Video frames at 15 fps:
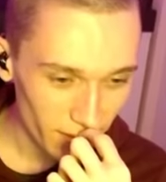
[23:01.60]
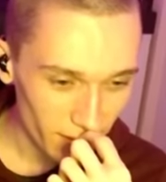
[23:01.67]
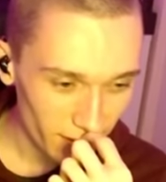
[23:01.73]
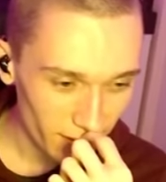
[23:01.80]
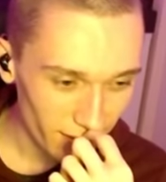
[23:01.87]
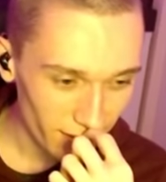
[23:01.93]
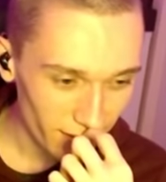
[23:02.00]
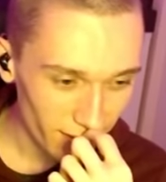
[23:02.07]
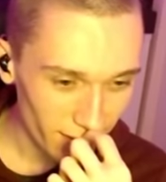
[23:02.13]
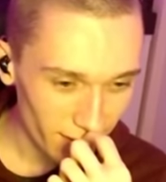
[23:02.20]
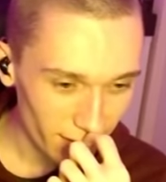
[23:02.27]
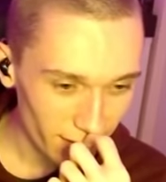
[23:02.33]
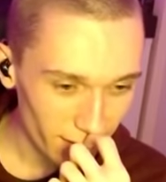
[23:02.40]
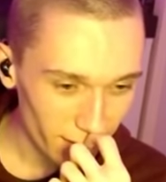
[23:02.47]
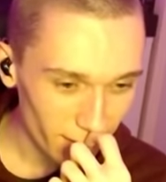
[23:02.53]

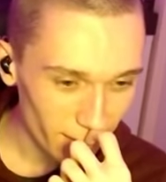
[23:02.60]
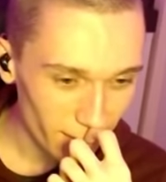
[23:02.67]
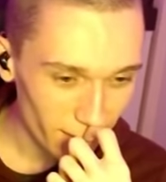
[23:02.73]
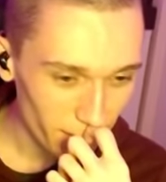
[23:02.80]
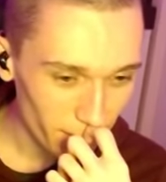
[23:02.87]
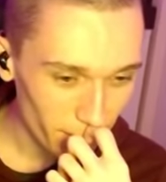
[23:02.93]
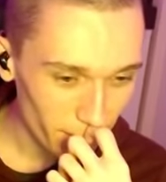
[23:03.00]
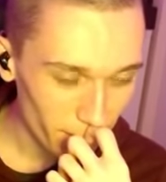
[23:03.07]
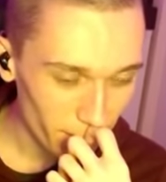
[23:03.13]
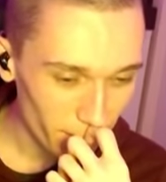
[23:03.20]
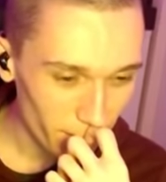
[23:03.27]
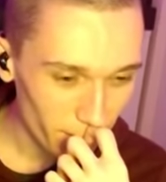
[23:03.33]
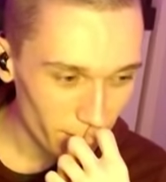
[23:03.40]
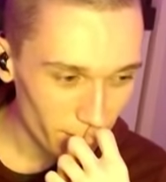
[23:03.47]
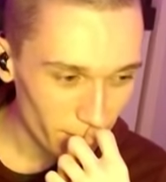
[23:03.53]

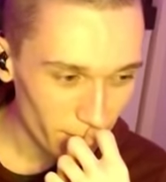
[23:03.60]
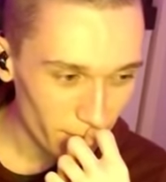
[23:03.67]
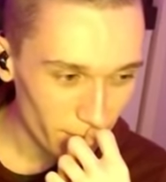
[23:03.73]
No words are spoken by the person on screen.